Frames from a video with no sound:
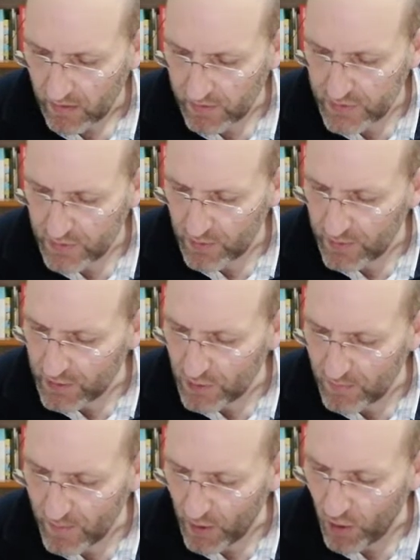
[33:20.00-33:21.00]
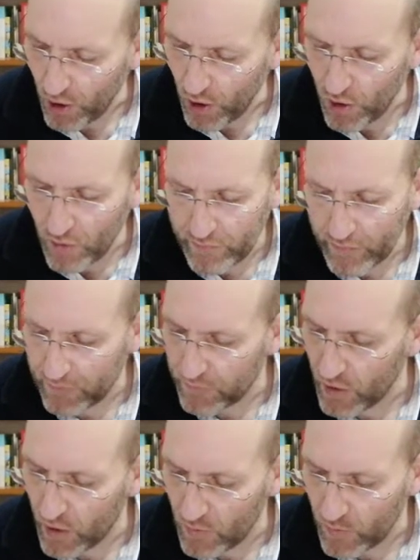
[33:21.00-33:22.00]
and so that you may
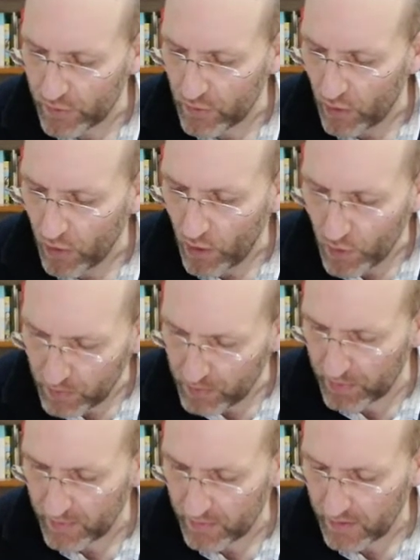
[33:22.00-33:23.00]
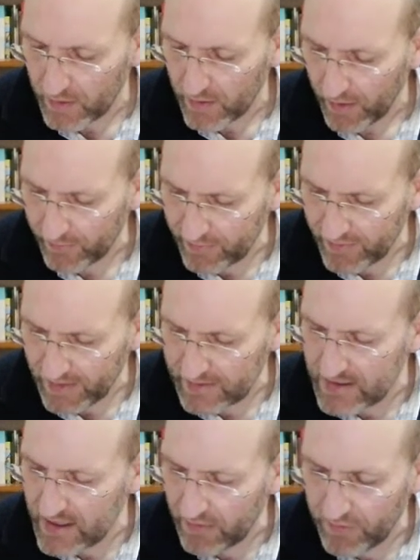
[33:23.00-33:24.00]
overflow with hope and
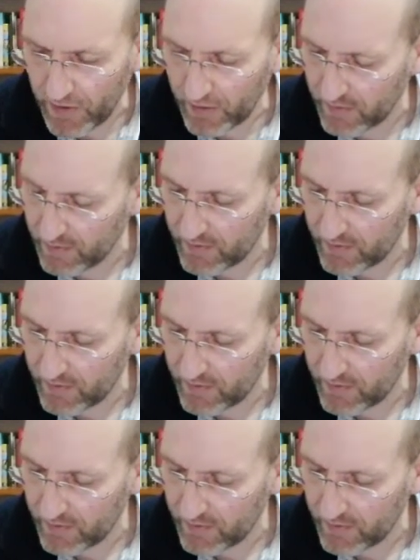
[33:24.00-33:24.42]
thanksgiving